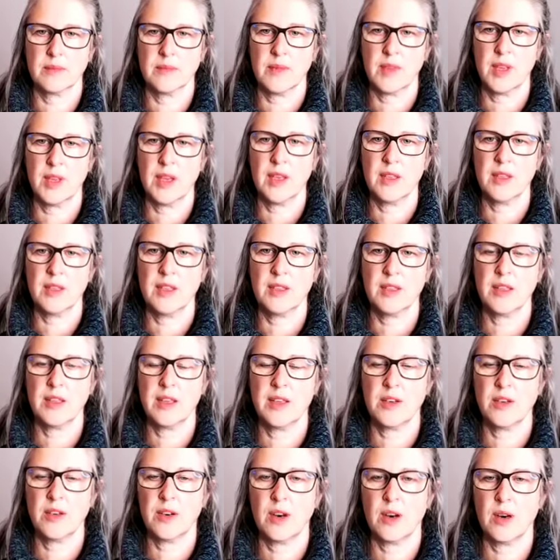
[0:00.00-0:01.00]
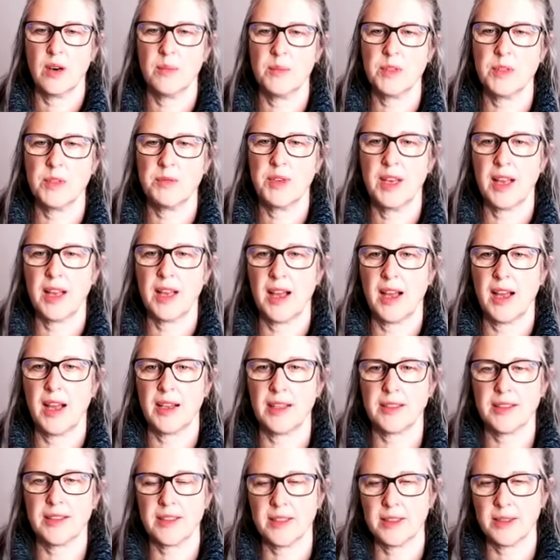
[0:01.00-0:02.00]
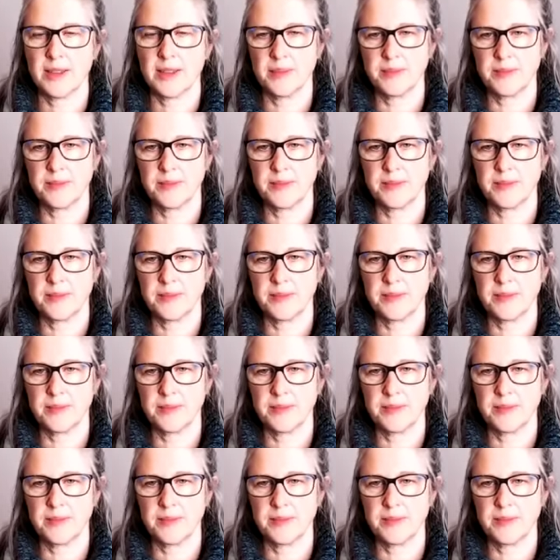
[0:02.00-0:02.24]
And then let your arms relax.